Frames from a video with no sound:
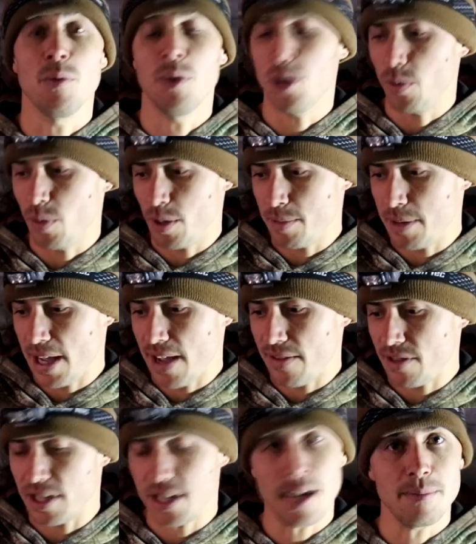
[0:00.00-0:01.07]
We don't want to be
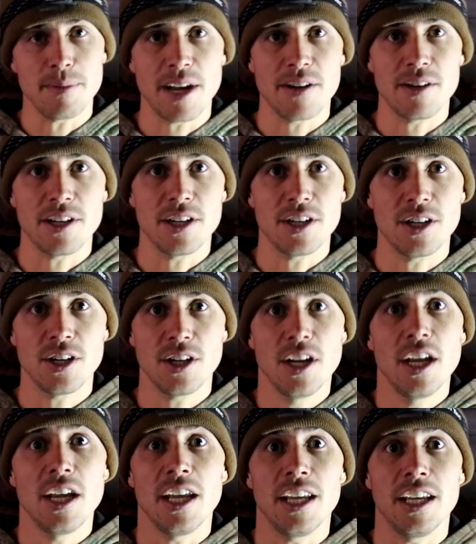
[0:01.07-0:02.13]
having to come down here
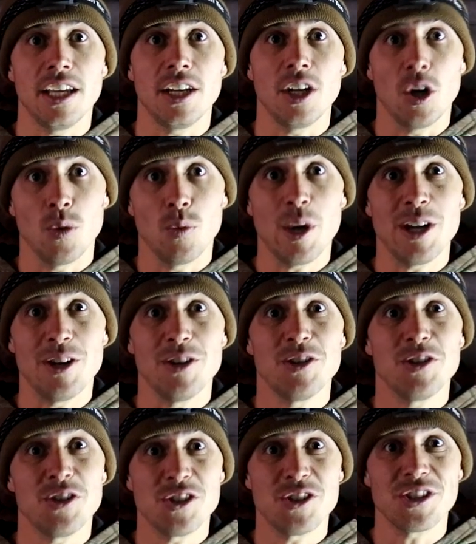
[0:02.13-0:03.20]
in our
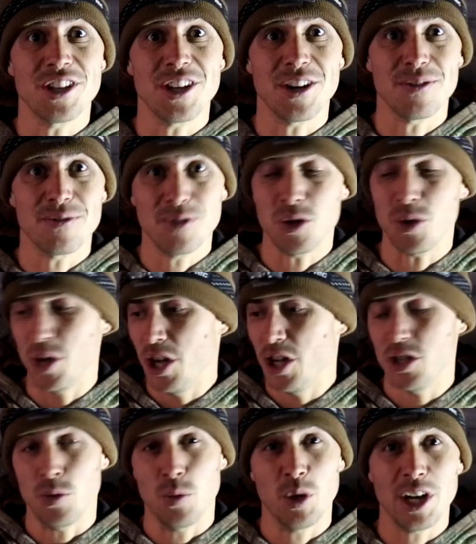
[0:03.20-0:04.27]
waders just to get our food.
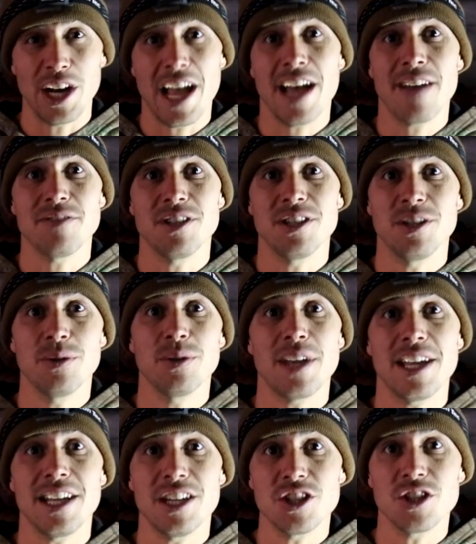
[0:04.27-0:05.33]
So we're going to have to deal with
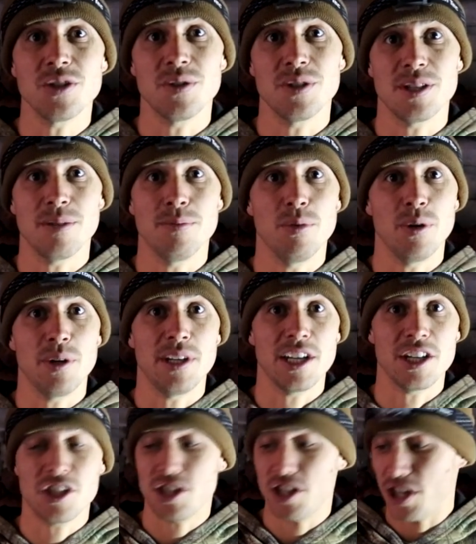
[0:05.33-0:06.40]
that issue at some point
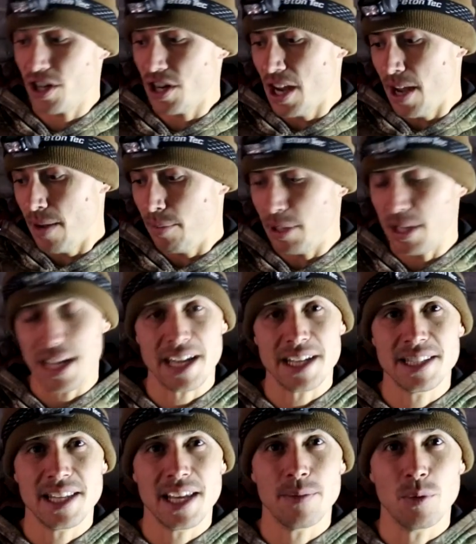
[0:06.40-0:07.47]
next year. But like I
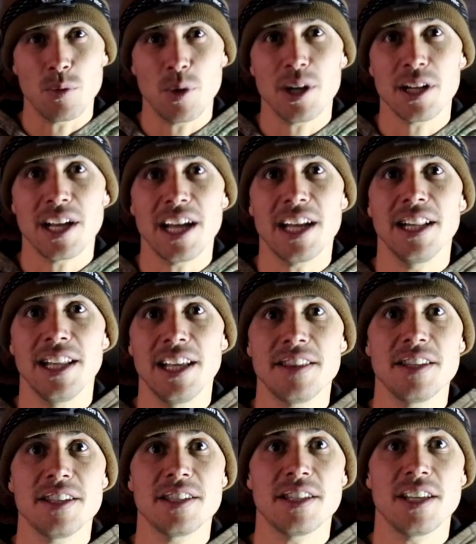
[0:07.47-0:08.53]
said, we want to kind of let
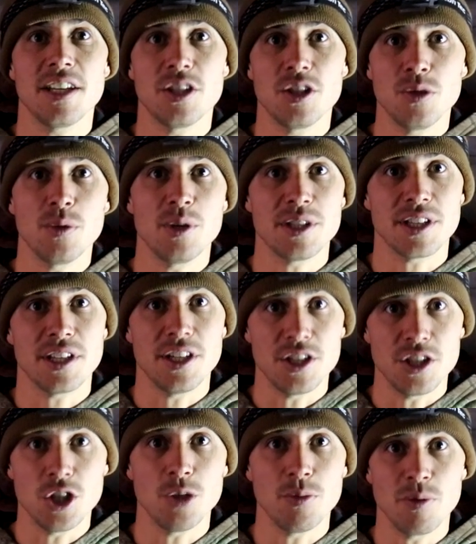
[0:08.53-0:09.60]
this thing do what it's going to
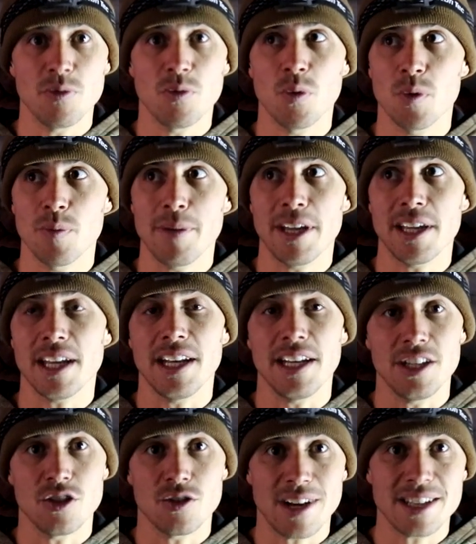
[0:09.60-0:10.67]
do before we make
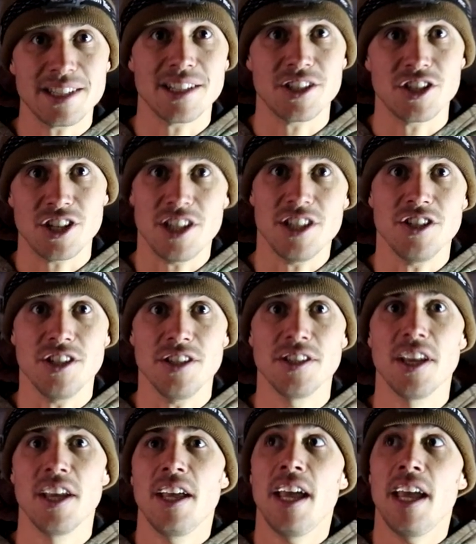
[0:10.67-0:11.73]
any drastic changes.